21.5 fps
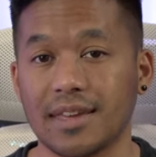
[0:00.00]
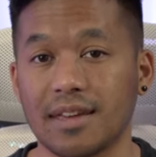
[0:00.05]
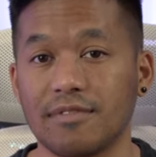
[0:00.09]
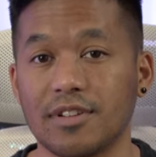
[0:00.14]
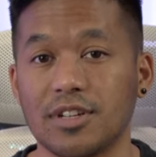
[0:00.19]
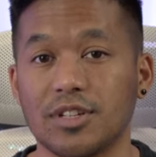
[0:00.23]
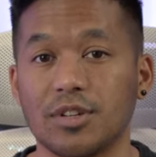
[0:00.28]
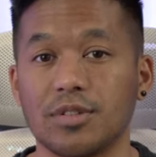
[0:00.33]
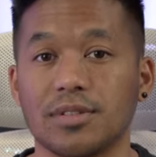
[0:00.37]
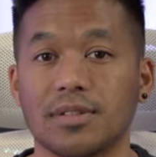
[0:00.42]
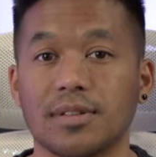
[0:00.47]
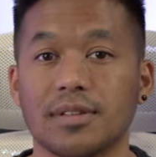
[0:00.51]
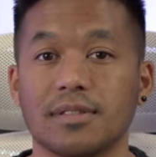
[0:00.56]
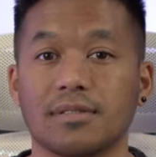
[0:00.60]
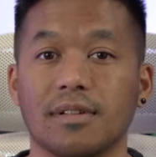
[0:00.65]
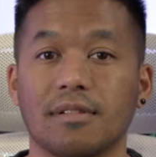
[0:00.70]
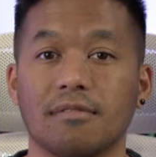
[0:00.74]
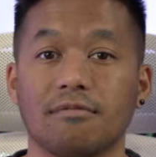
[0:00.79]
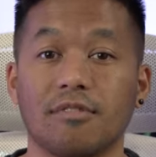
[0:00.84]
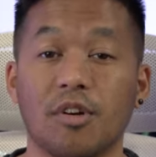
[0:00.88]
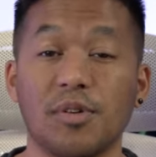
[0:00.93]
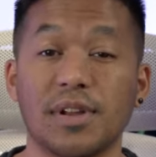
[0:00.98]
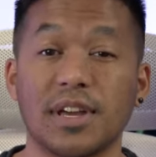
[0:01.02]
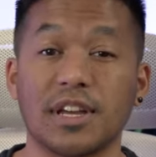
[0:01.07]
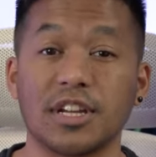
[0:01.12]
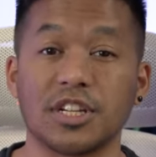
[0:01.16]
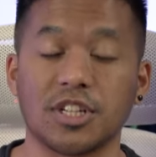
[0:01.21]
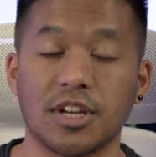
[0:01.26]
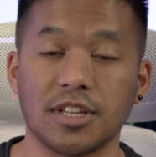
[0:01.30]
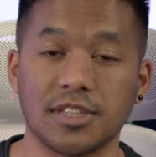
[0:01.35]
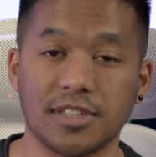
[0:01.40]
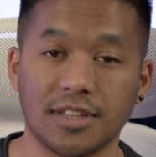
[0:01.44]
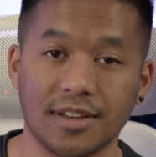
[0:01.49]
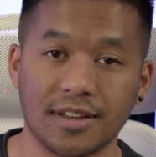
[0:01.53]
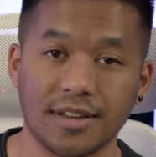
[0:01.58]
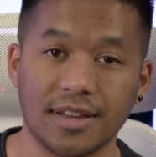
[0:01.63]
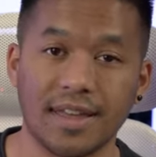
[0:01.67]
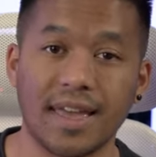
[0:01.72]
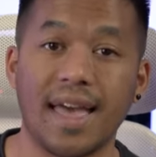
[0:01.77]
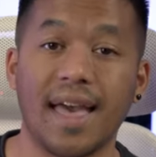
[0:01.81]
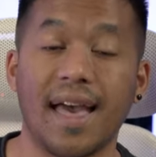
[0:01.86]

It reduces rolling shutter.